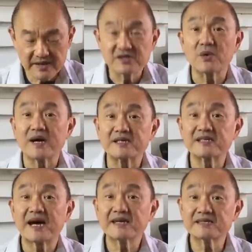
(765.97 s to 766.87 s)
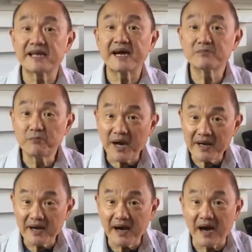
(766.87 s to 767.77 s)
so I sized down by
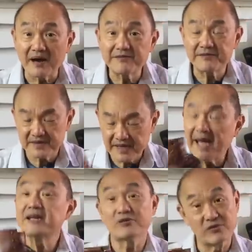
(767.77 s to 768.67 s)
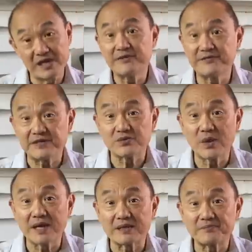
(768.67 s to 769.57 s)
a half and it really fits
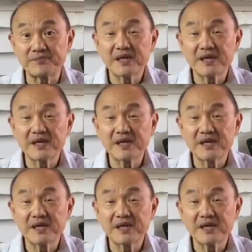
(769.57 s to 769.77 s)
well.